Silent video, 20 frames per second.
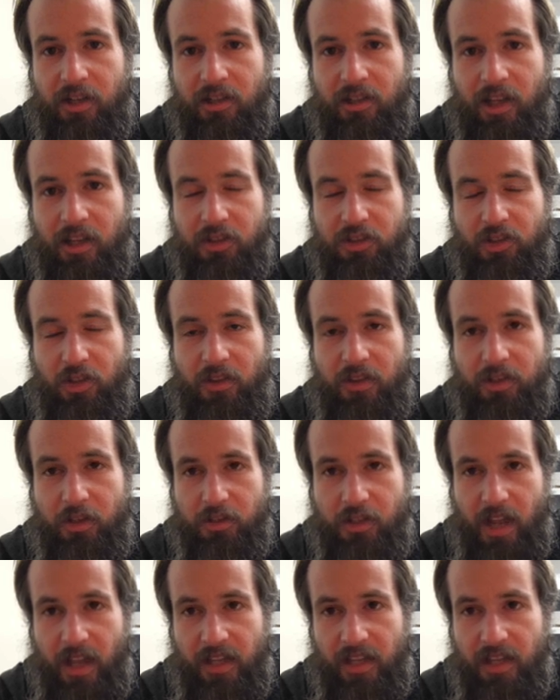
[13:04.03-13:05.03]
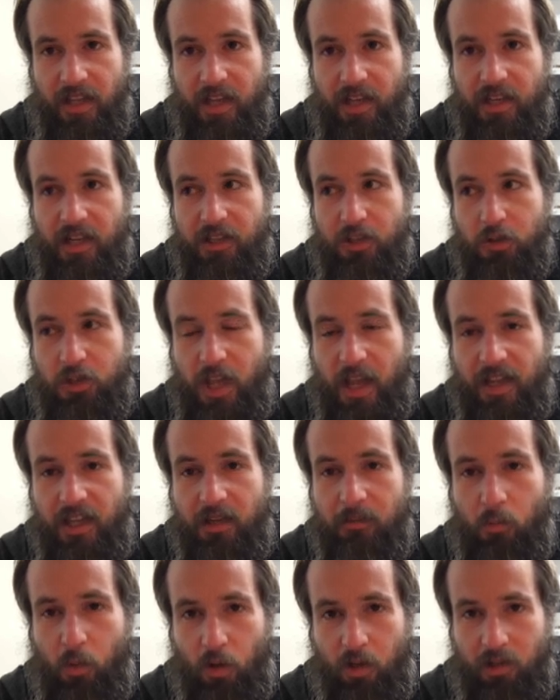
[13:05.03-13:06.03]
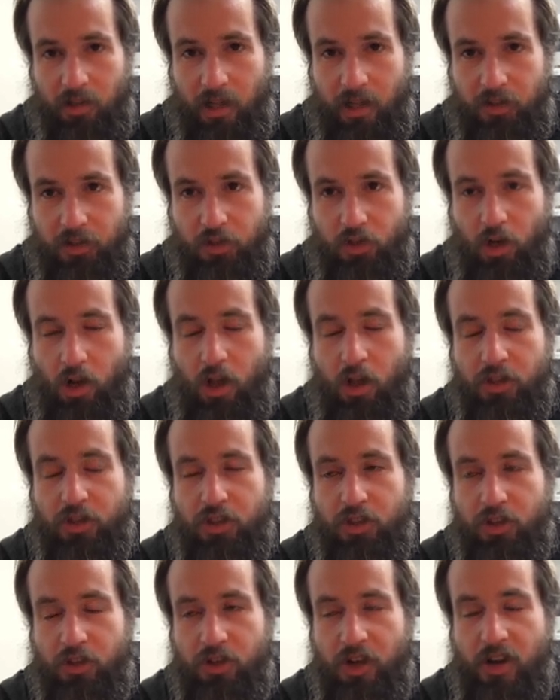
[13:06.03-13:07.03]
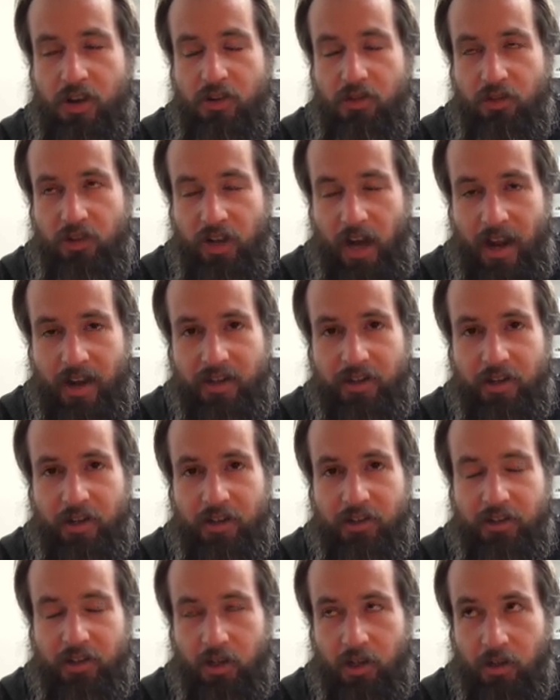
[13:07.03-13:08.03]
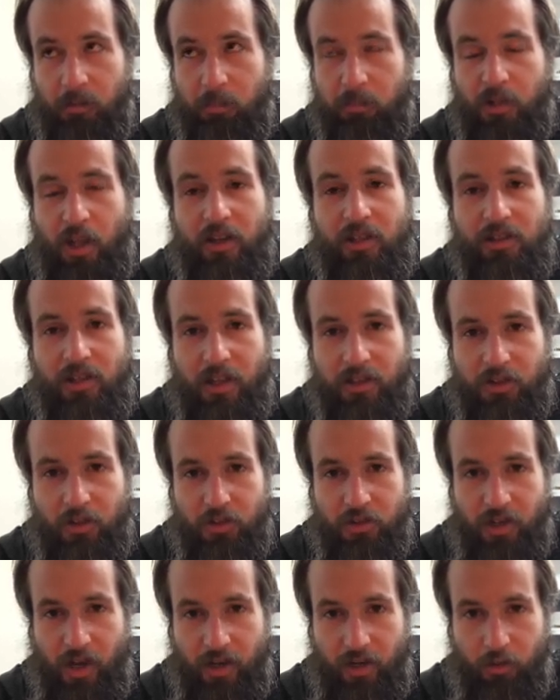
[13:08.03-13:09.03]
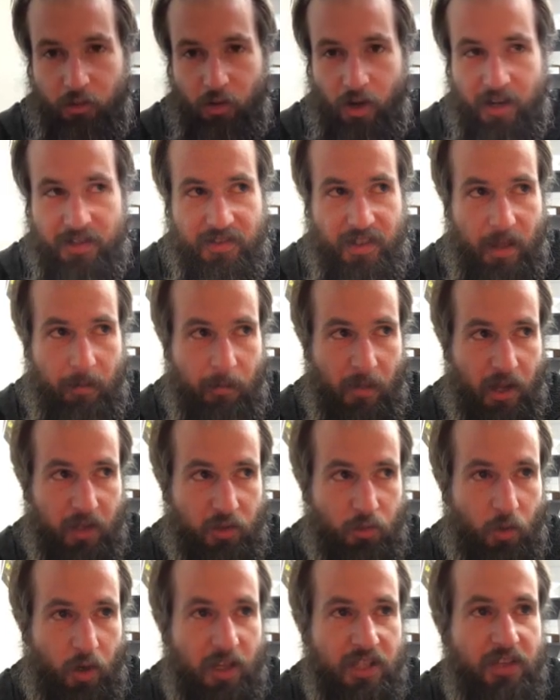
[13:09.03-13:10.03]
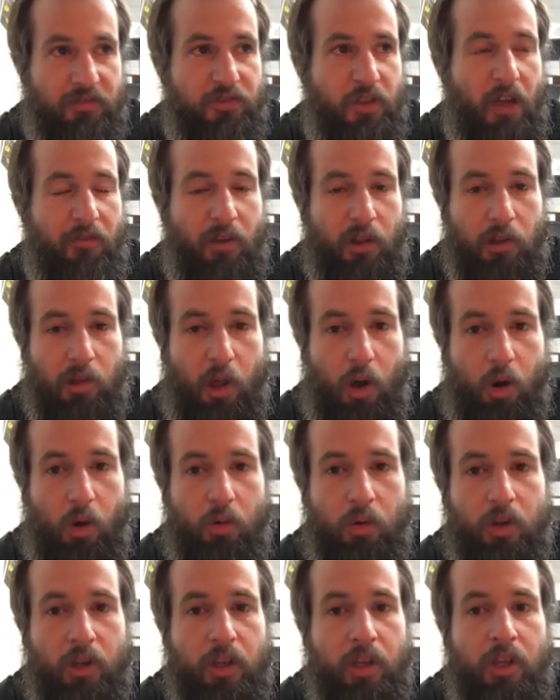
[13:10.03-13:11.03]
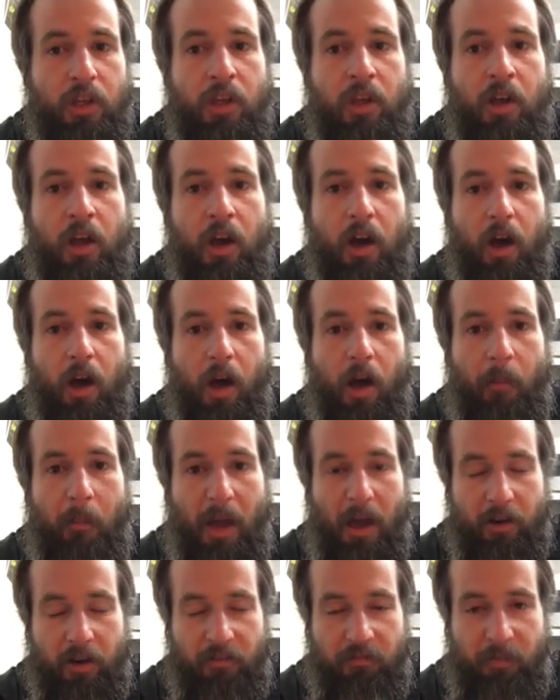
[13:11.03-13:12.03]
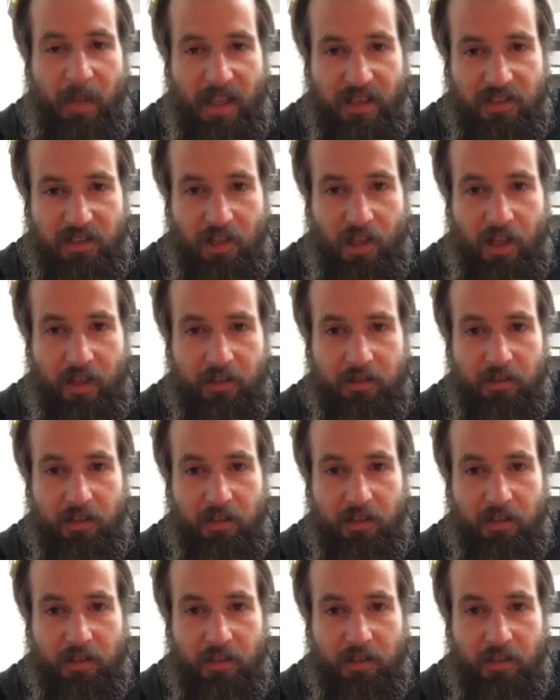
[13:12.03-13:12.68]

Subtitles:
cholesterol that you're taking in and you take in more cholesterol, your blood cholesterol is not going to rise that much. Whereas if you have a low amount of baseline